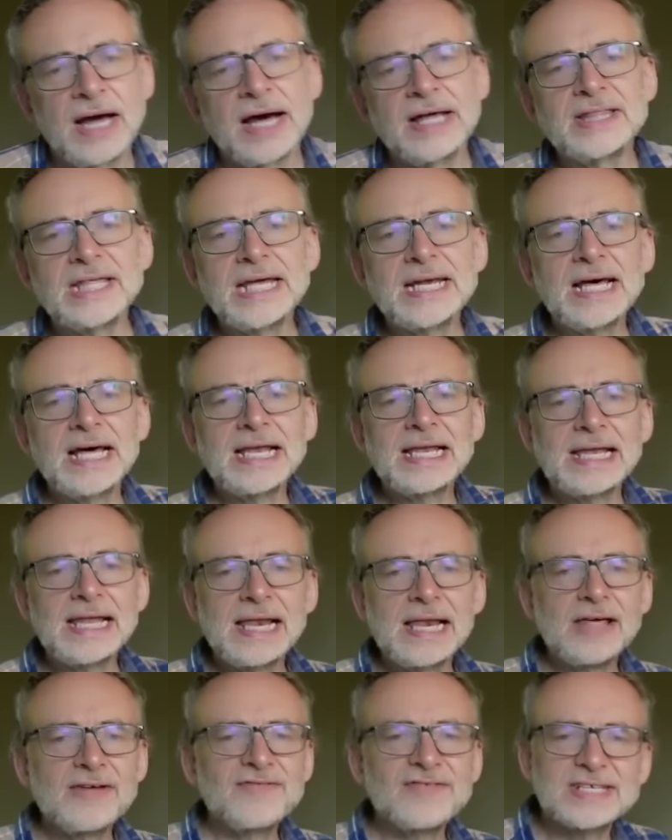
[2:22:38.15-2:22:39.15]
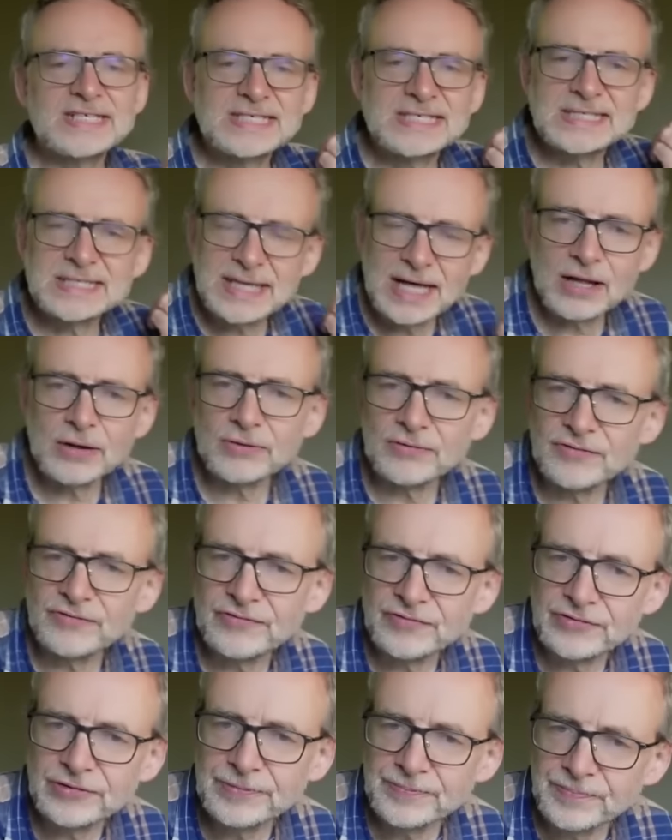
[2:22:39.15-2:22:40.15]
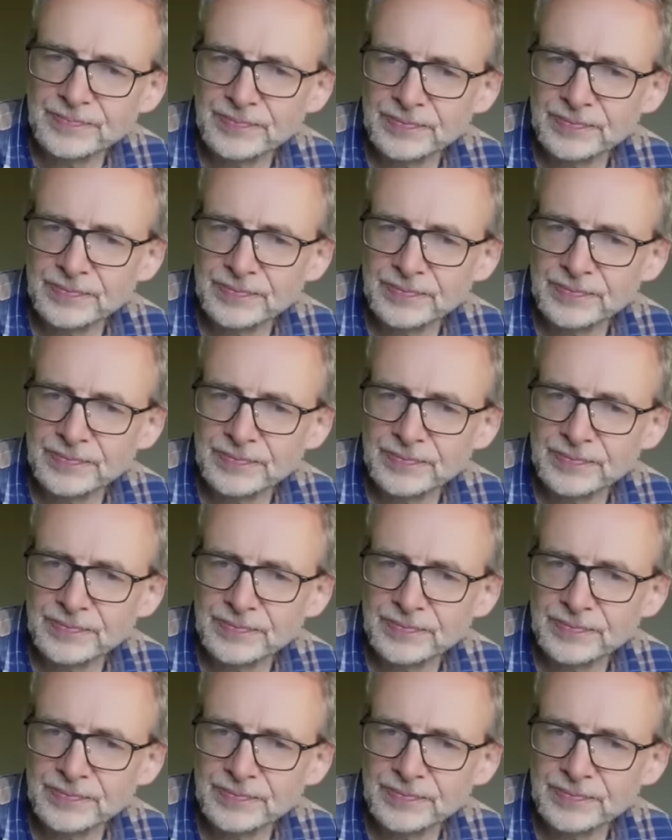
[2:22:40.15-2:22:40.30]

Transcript: And then her Lilith itself,